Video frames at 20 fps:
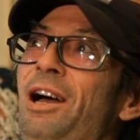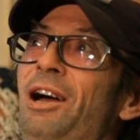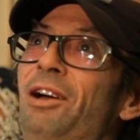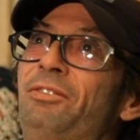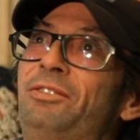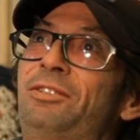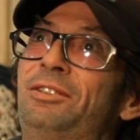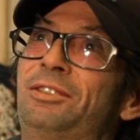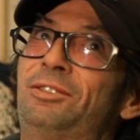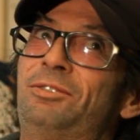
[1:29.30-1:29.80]

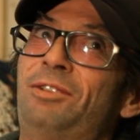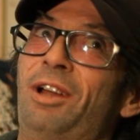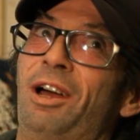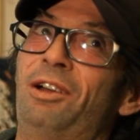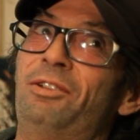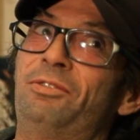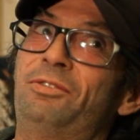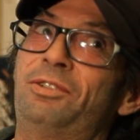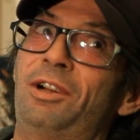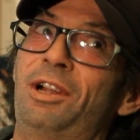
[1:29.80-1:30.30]

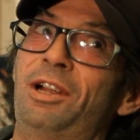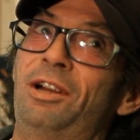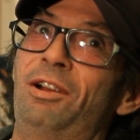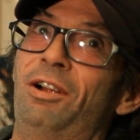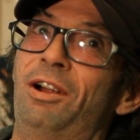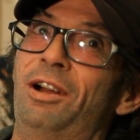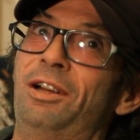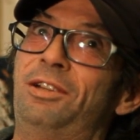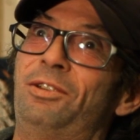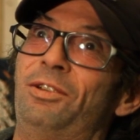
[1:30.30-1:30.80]
I've, I've tried
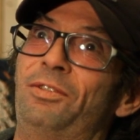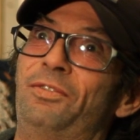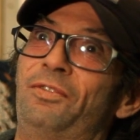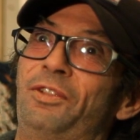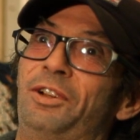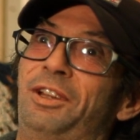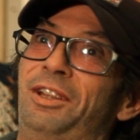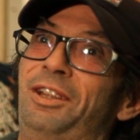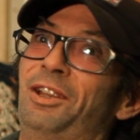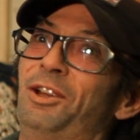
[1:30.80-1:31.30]
hard to
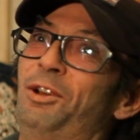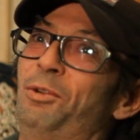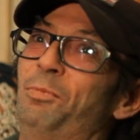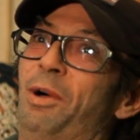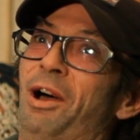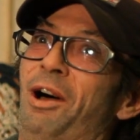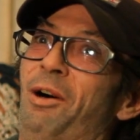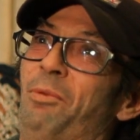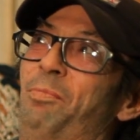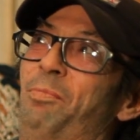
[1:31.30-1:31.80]
forget about